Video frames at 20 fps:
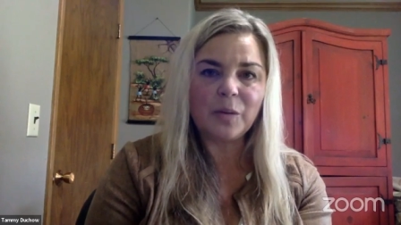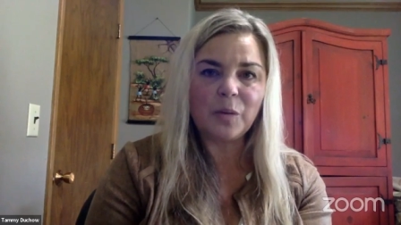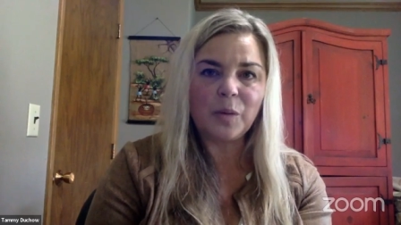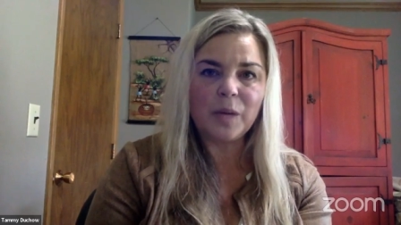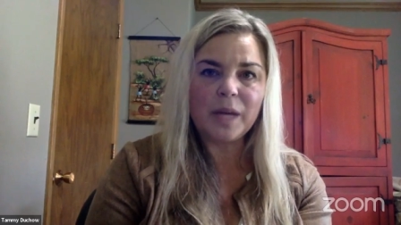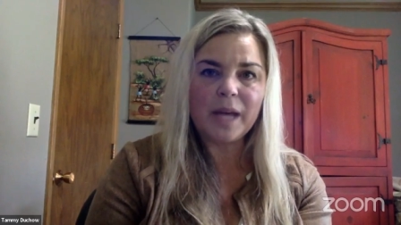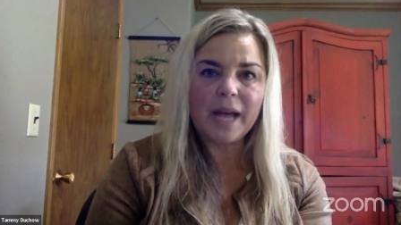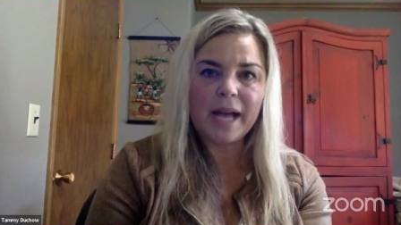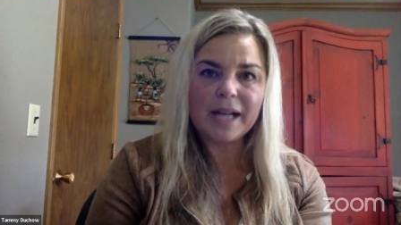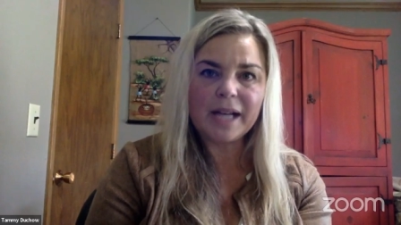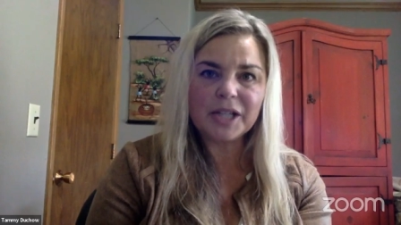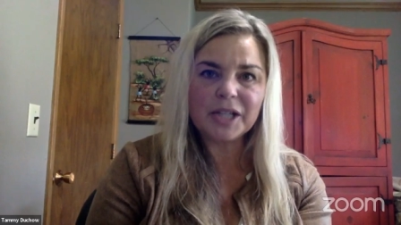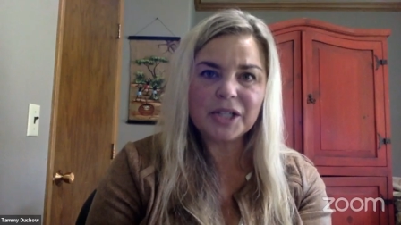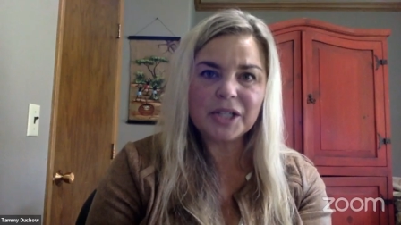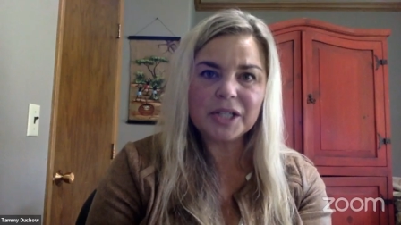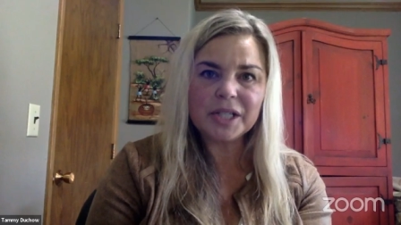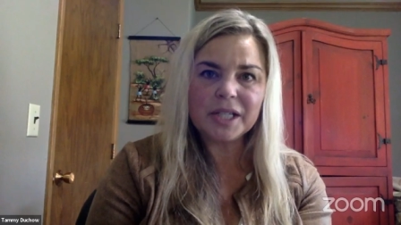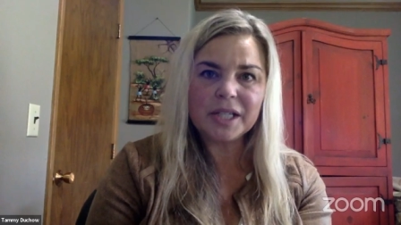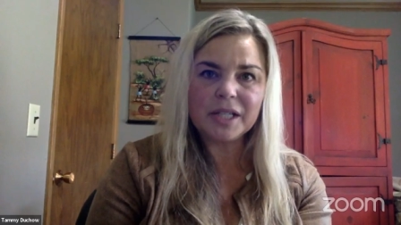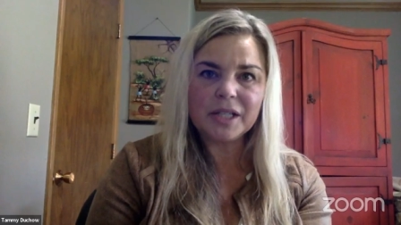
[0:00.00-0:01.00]
we
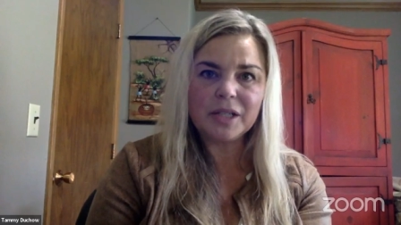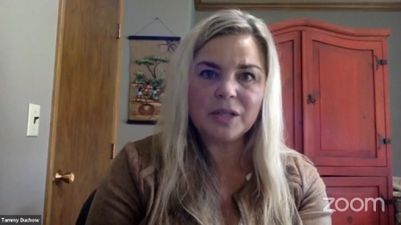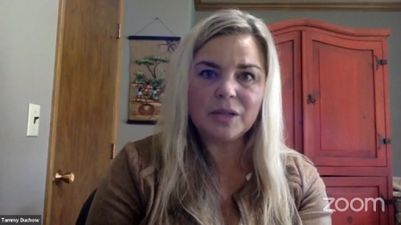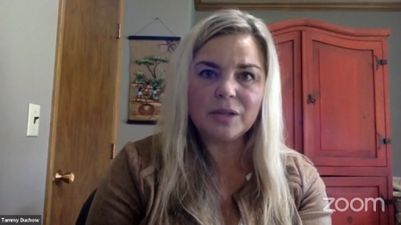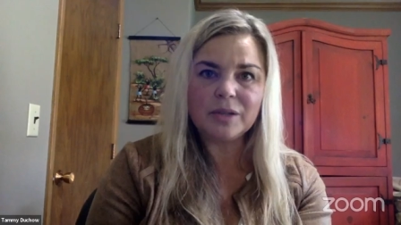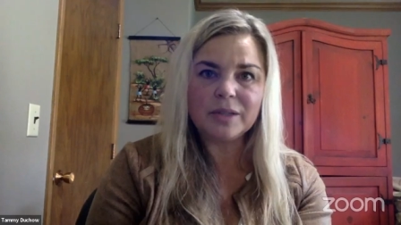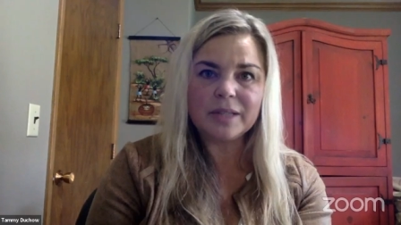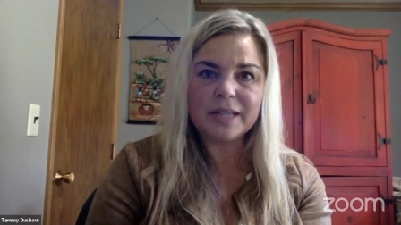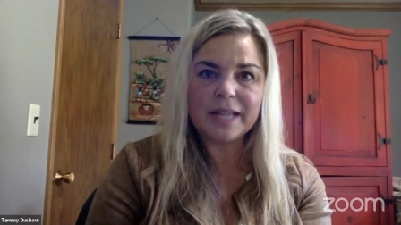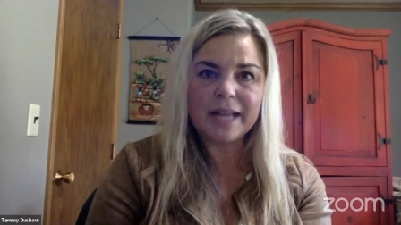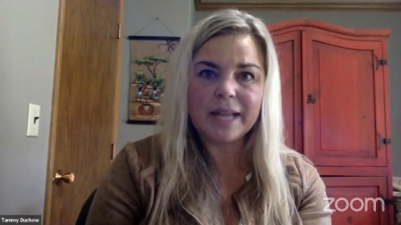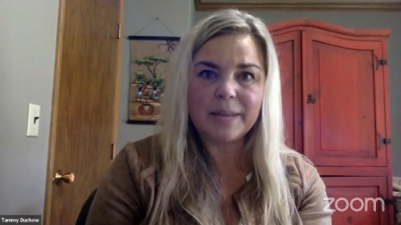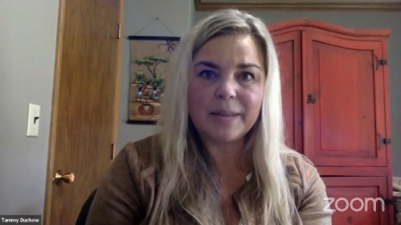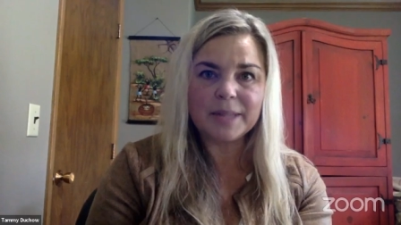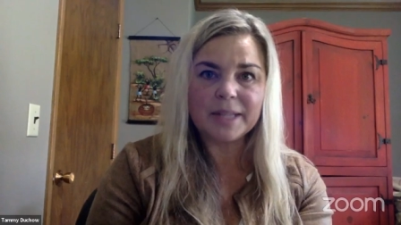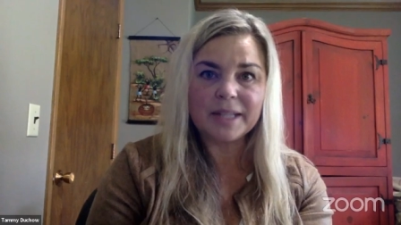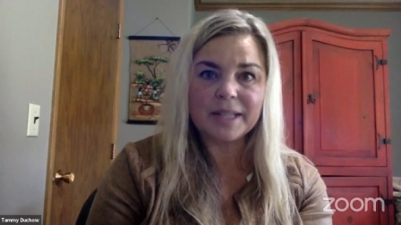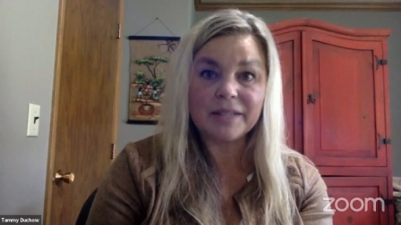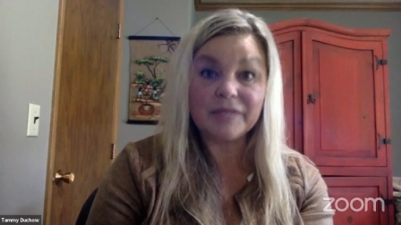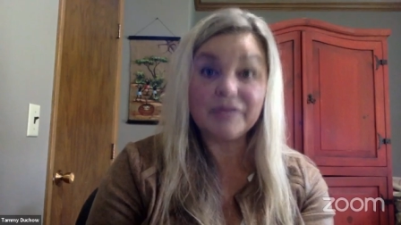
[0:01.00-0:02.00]
actually used the
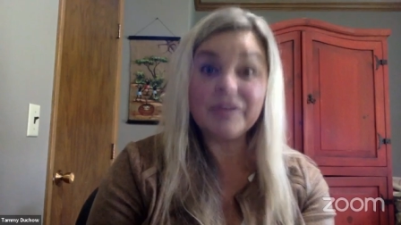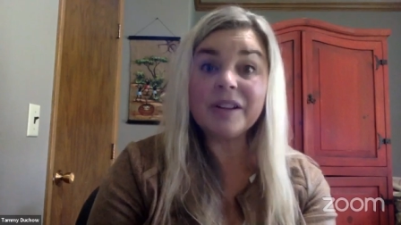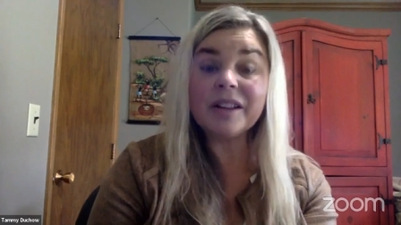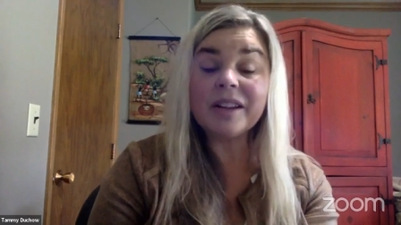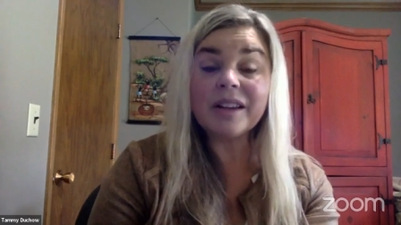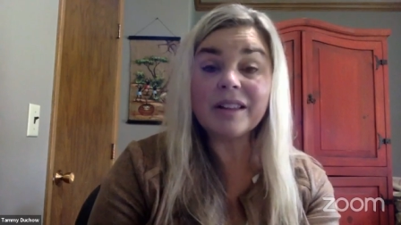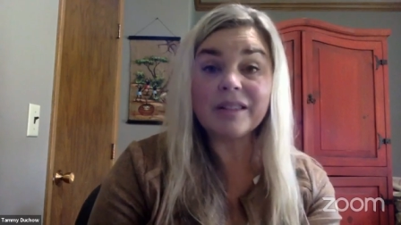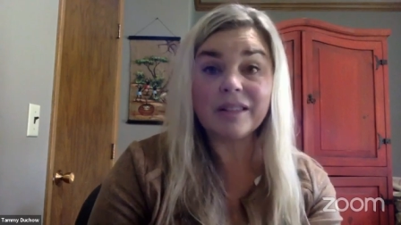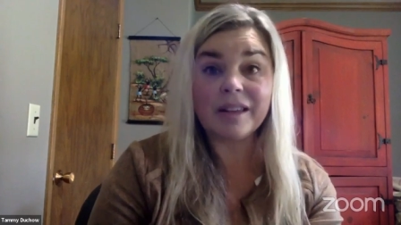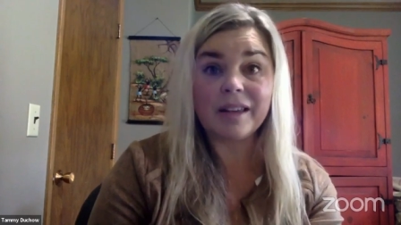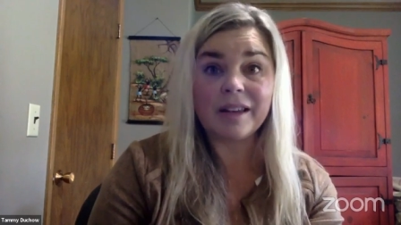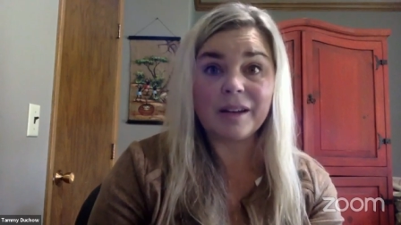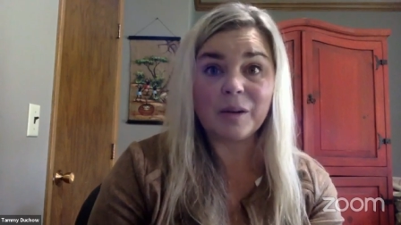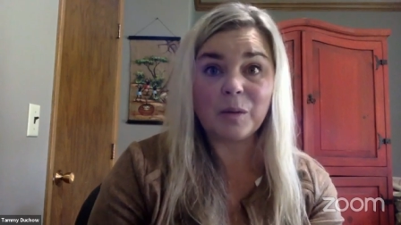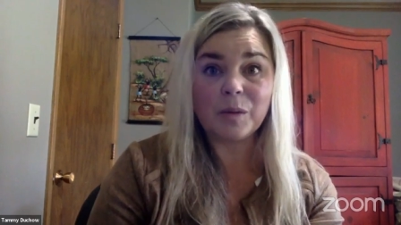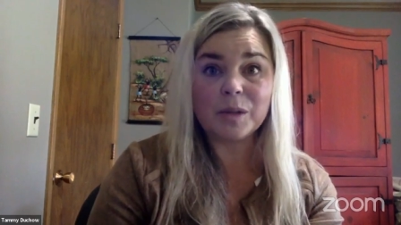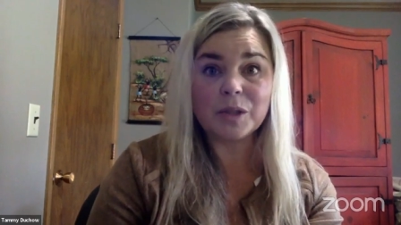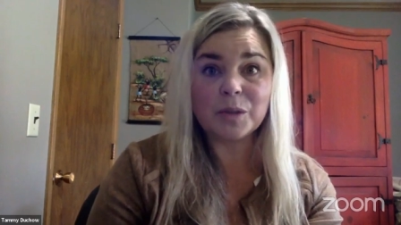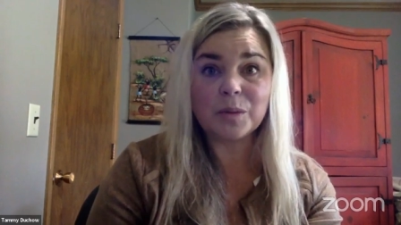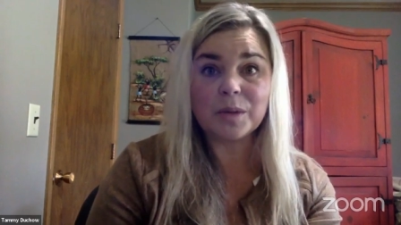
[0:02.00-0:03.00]
Amazon affiliate link,
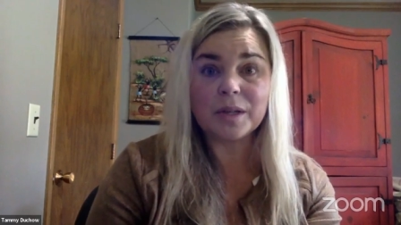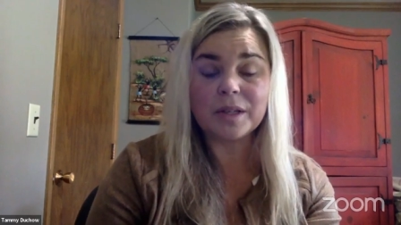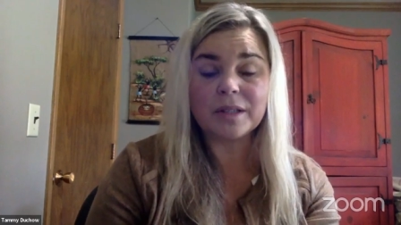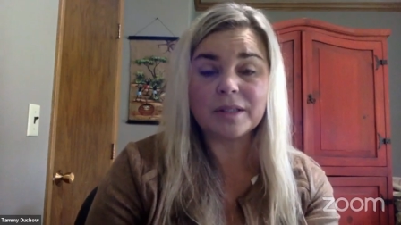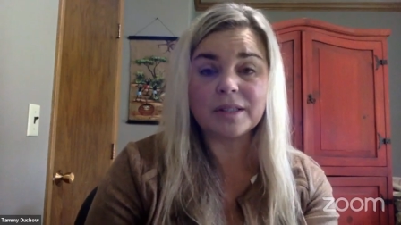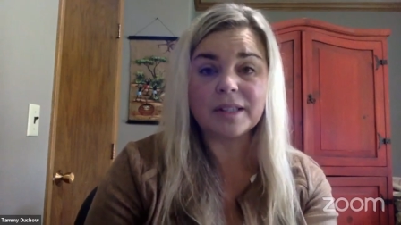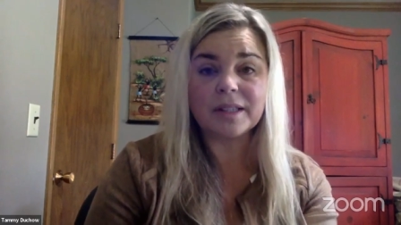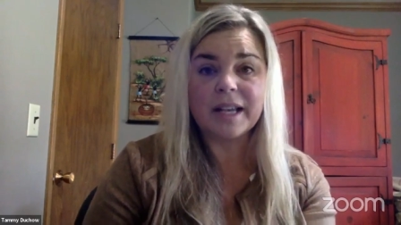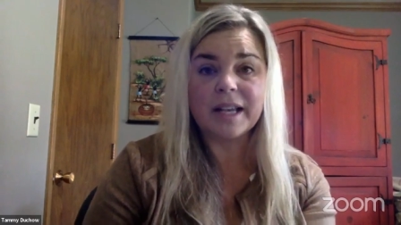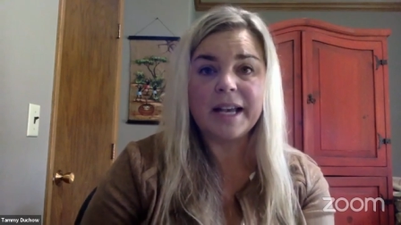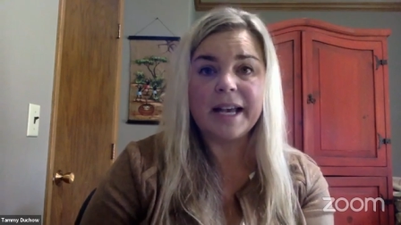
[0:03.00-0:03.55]
which was